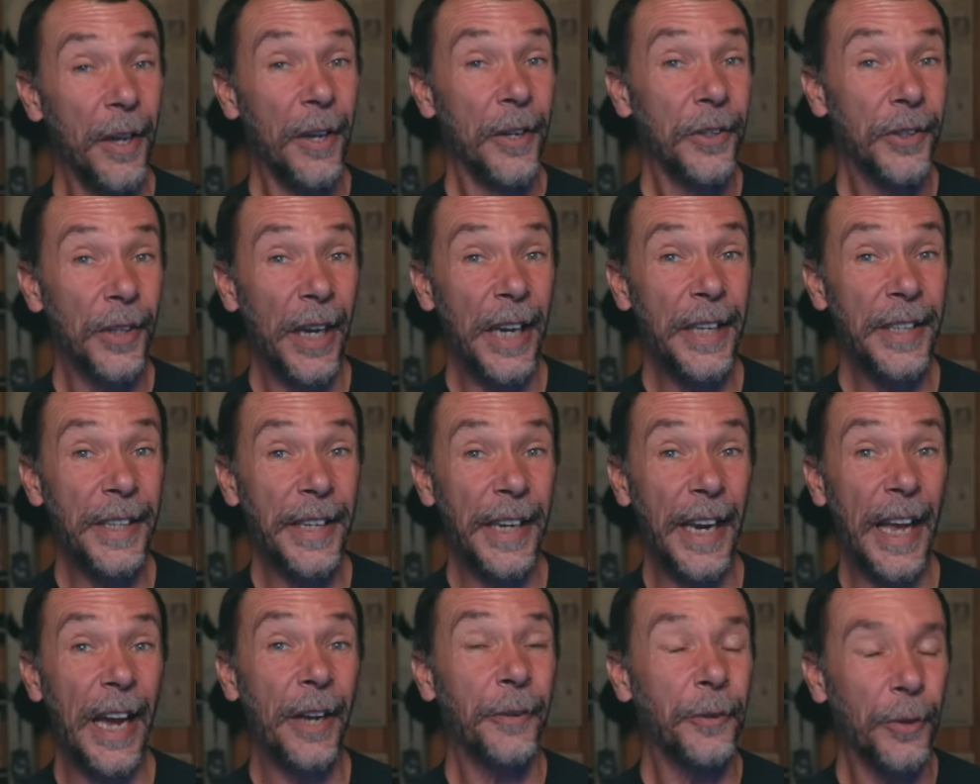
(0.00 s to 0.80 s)
So let's
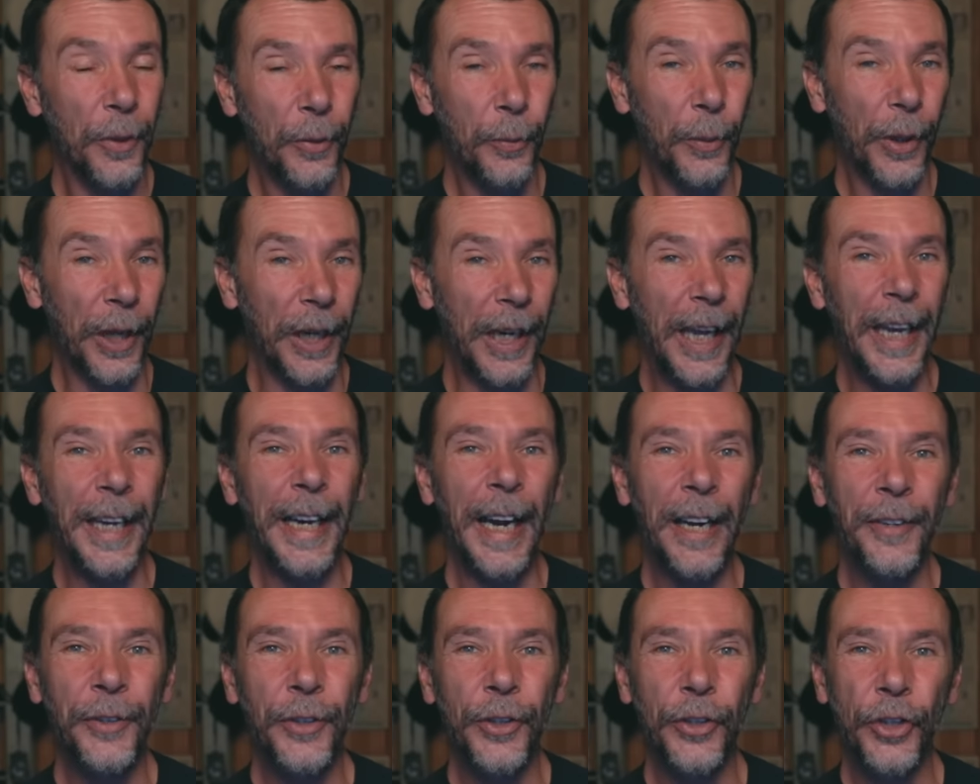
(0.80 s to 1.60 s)
get out. We're going to head
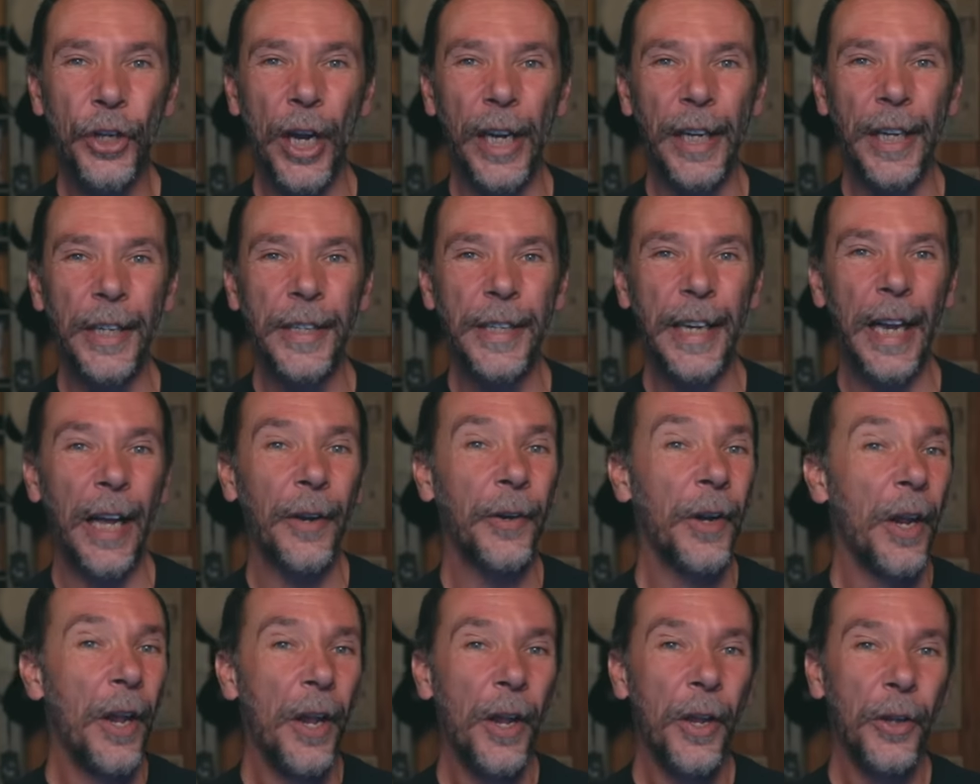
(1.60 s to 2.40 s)
out to Chinatown,